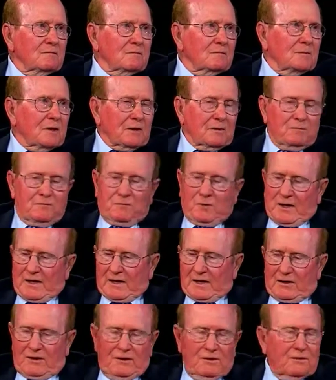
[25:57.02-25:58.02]
big
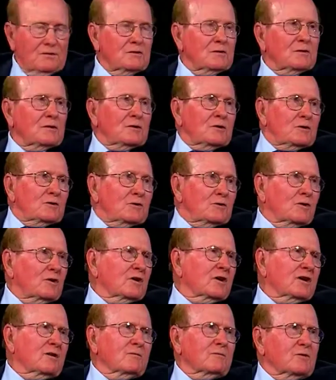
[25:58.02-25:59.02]
pile of
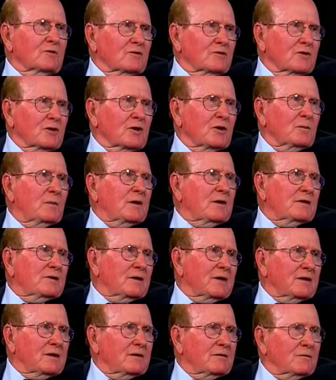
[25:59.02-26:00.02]
turnips or sugar beets.
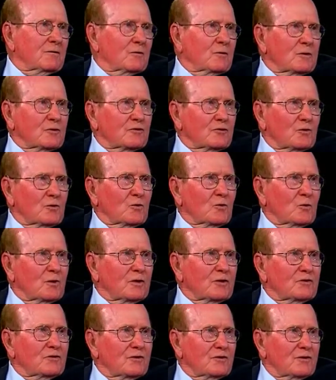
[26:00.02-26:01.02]
I never was sure
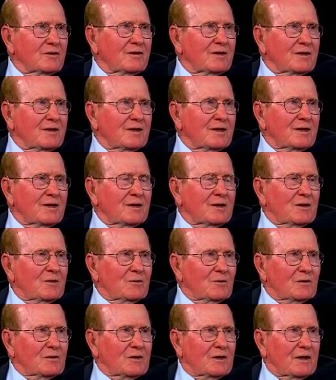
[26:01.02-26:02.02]
which.
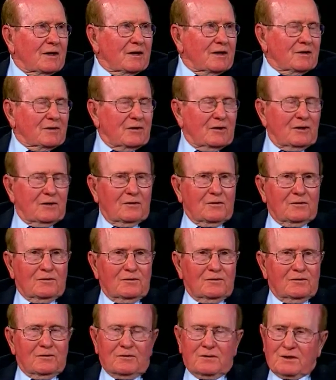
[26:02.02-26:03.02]
Was laying there
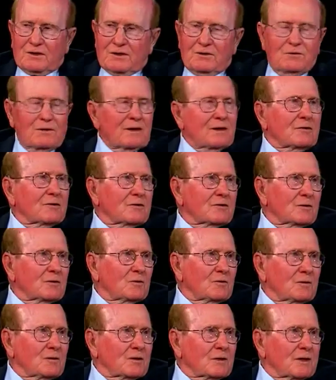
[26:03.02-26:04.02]
looking around to see where the